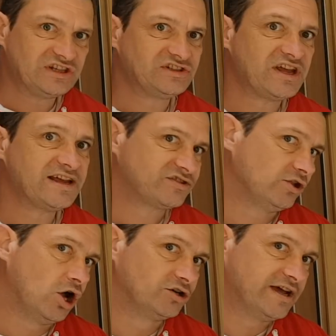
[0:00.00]
this takes the
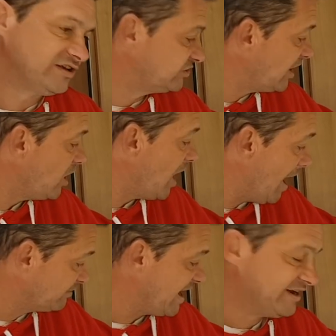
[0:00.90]
longest,
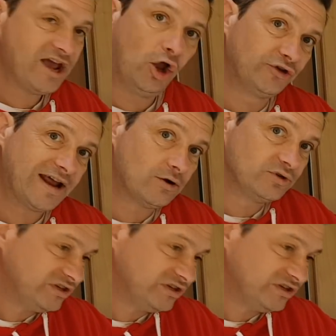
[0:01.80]
I'm getting it on now, you